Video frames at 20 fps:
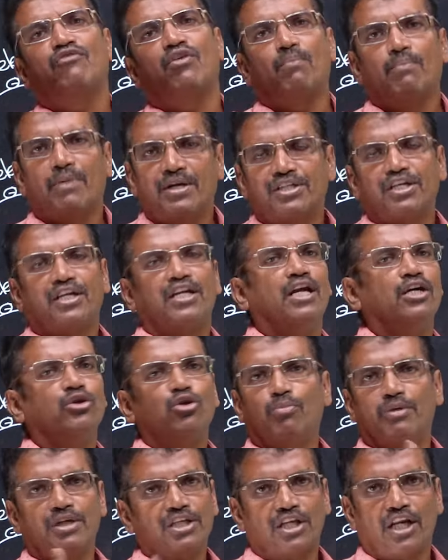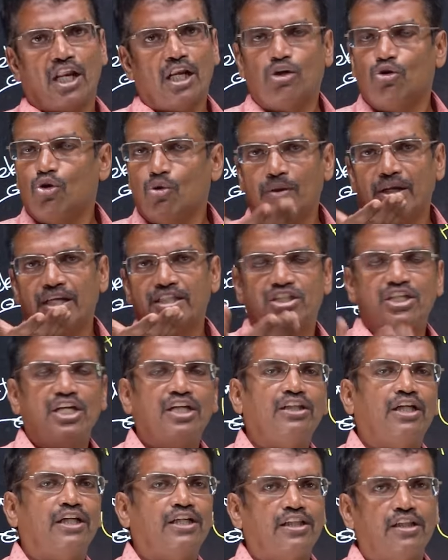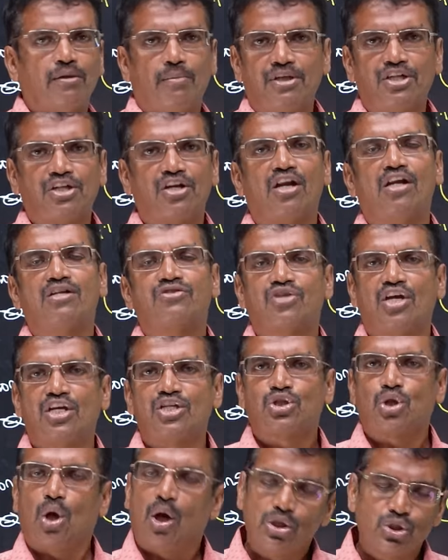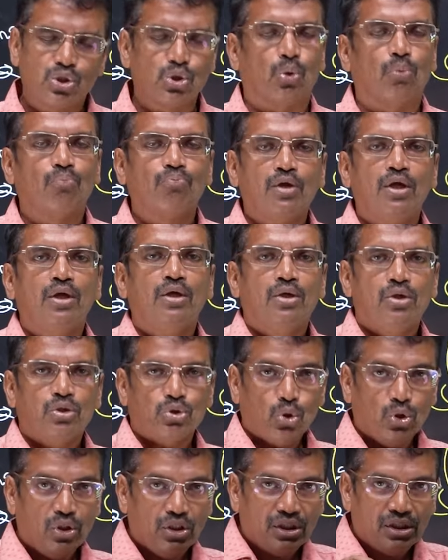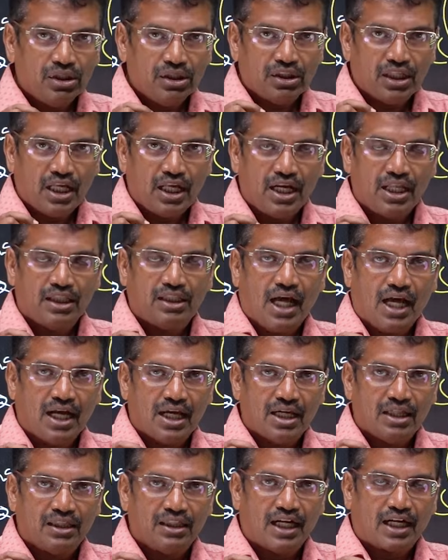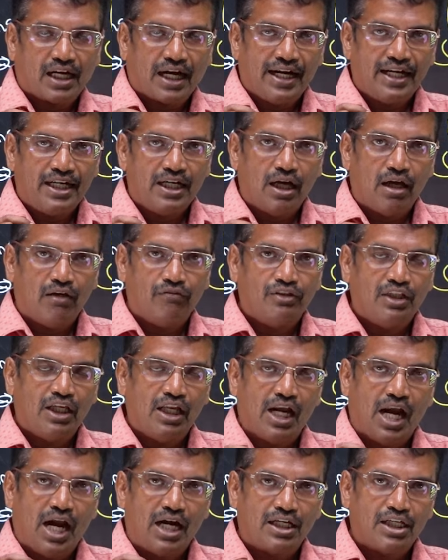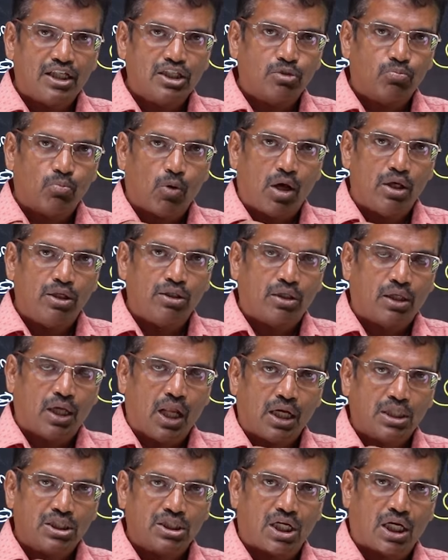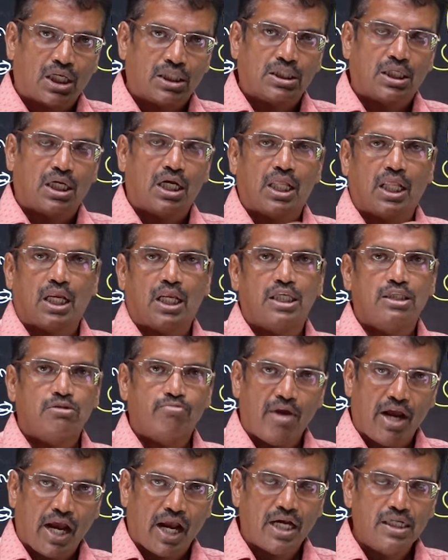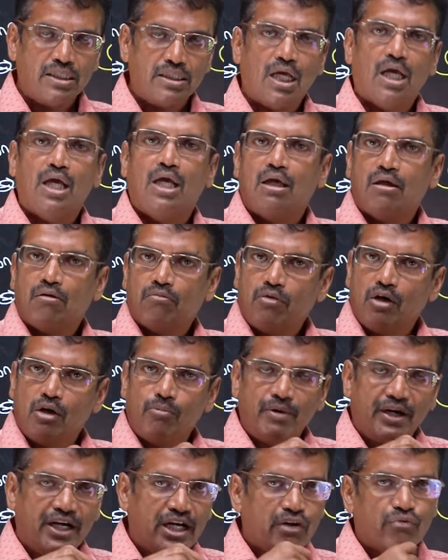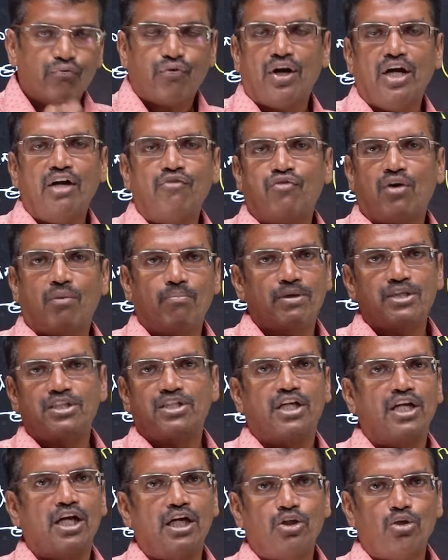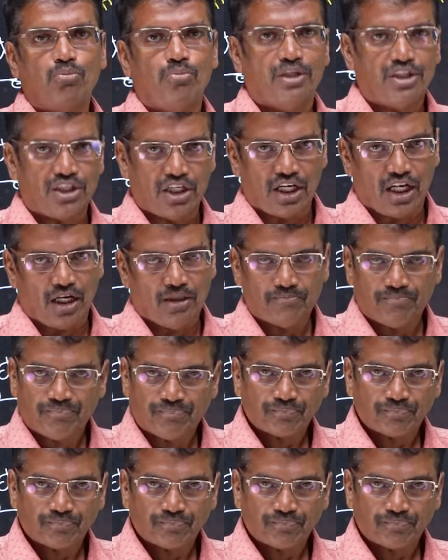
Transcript: from material to material. You will be seeing that in the material science also. So, there the, the kind of the lattice molecular structural arrangement will be different from material to material,